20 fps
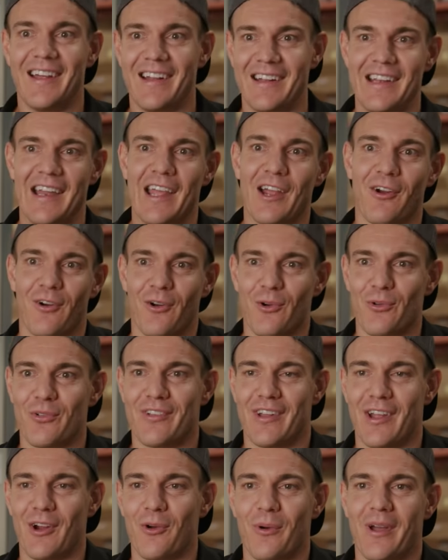narrow
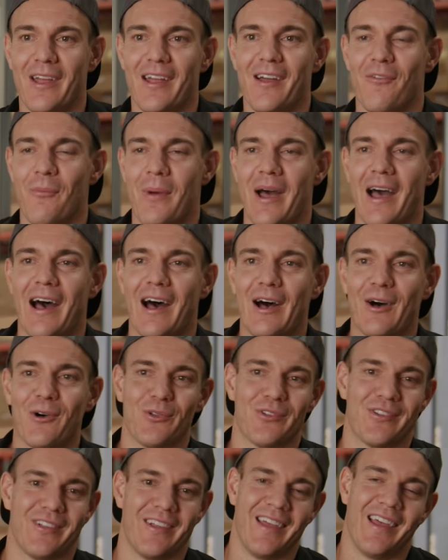stairway of my
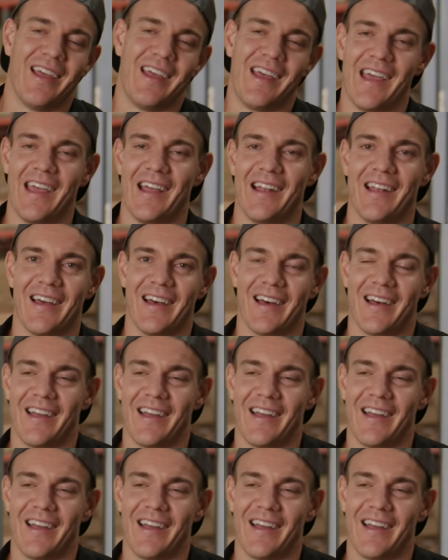house. And